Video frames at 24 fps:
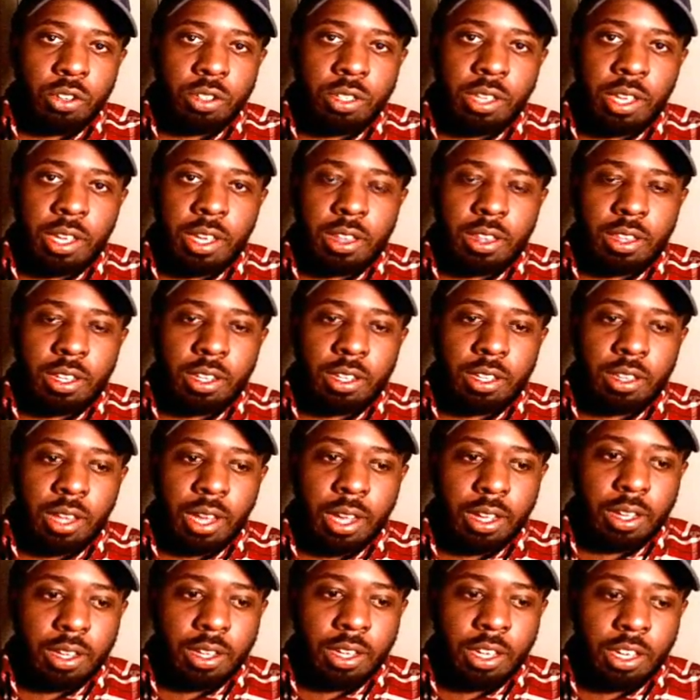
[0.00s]
saying things
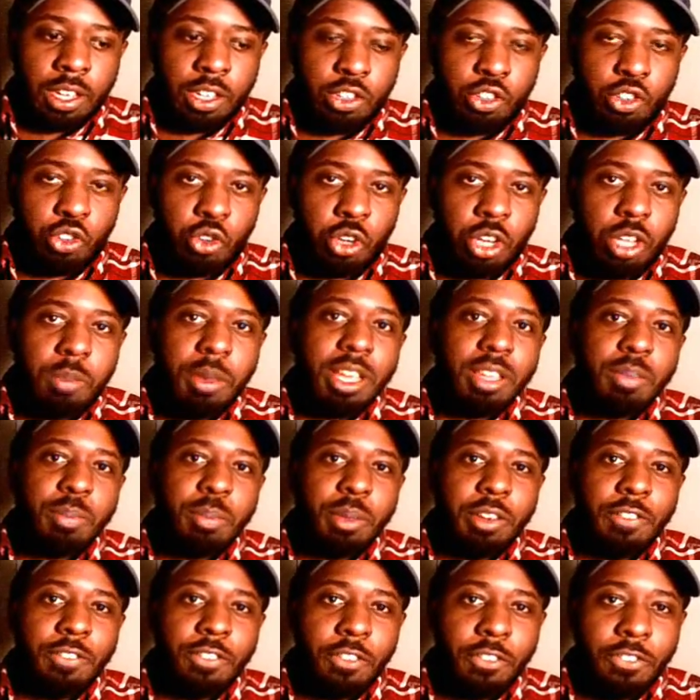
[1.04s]
like King's dream has
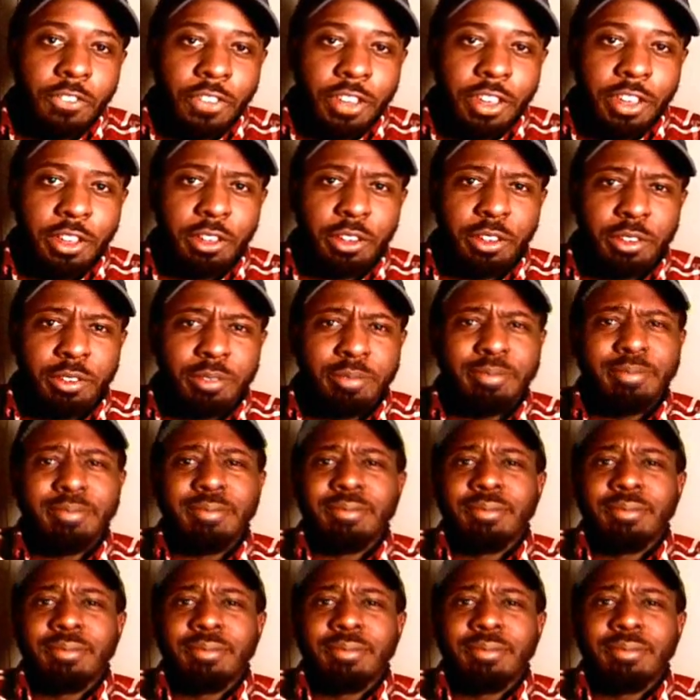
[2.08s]
been fulfilled